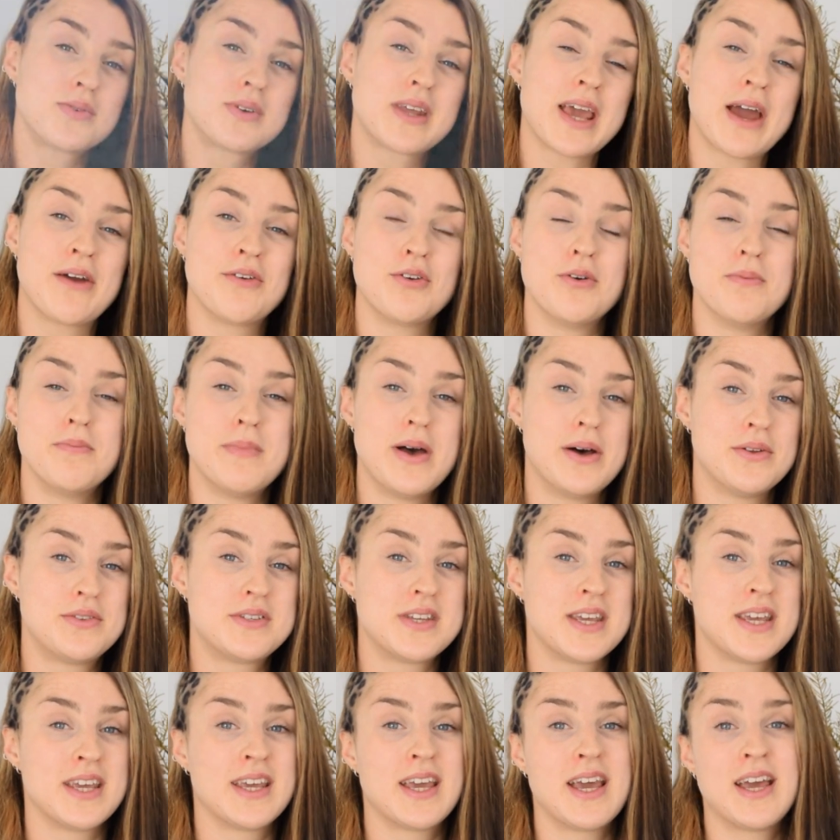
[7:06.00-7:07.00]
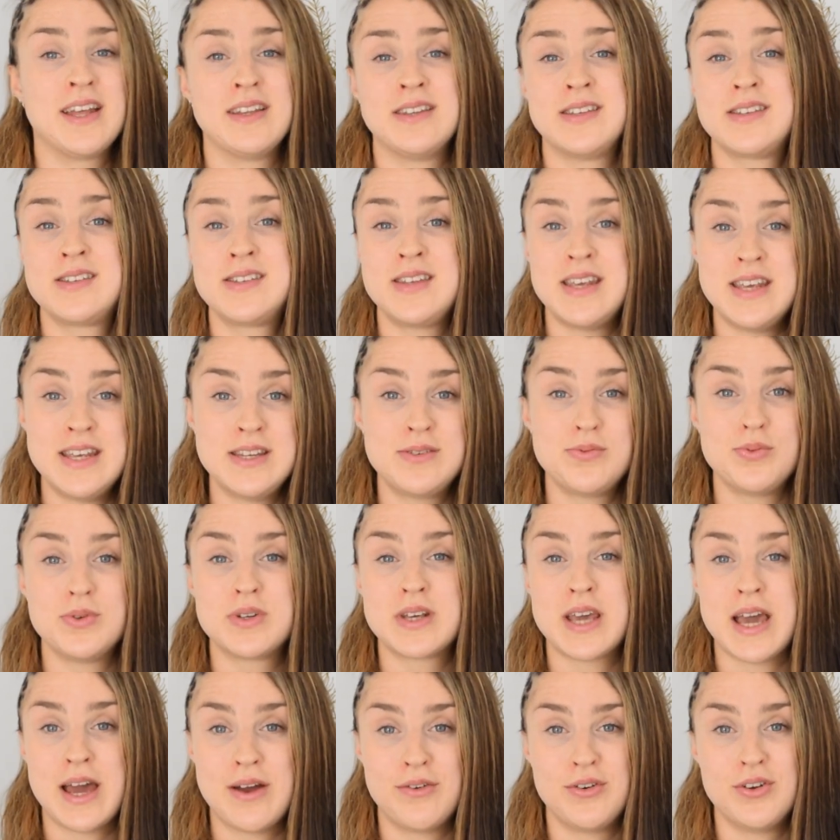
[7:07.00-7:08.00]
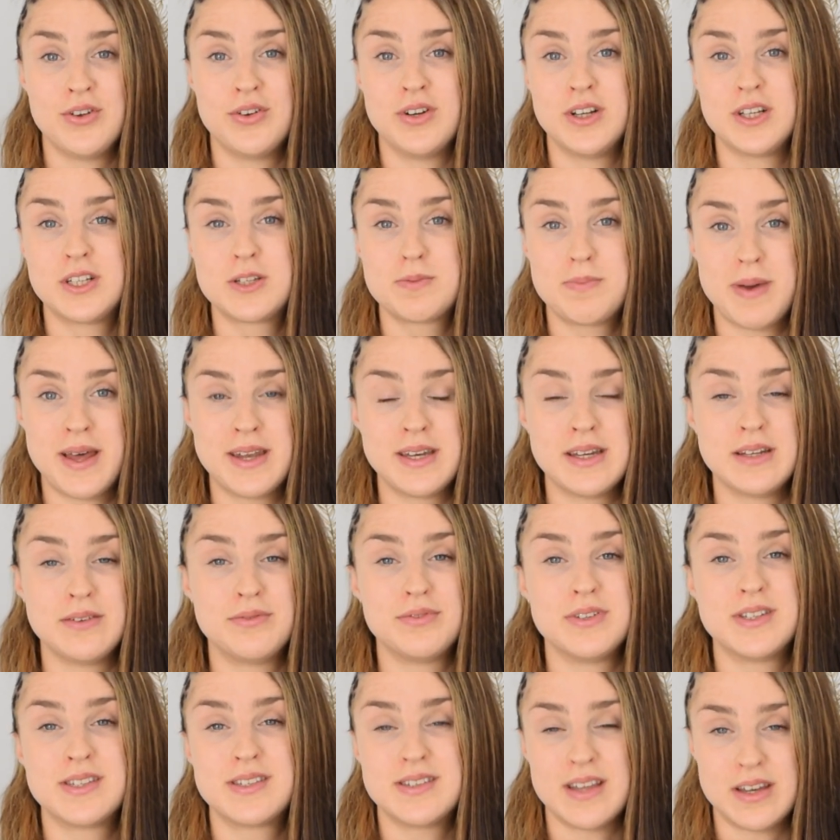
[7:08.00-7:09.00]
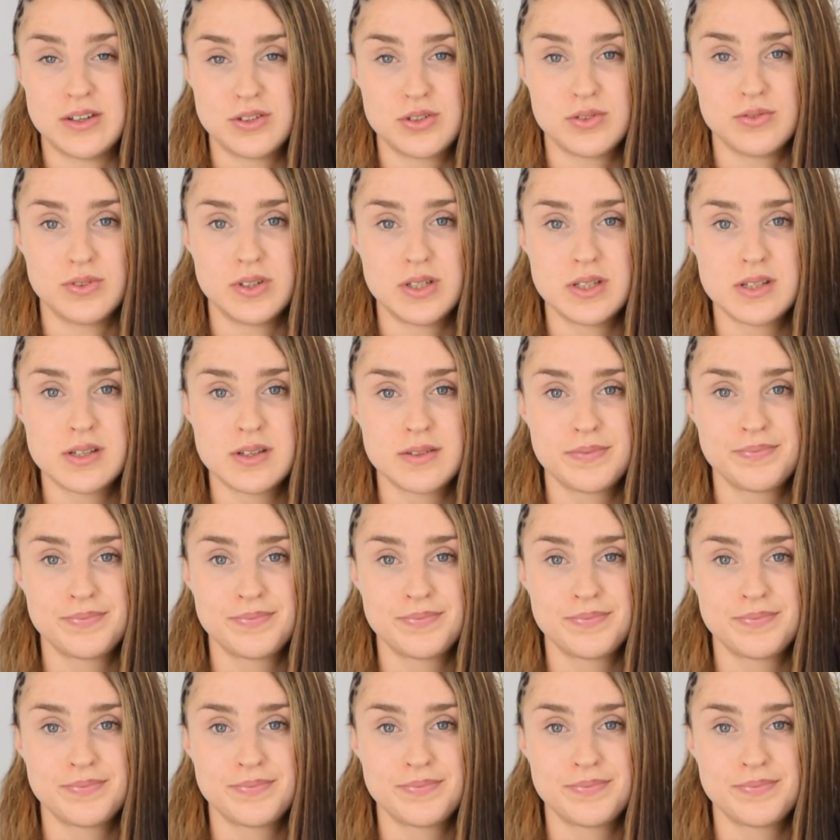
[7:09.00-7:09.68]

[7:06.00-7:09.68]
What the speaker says: would carry on melting and seas would carry on expanding for centuries.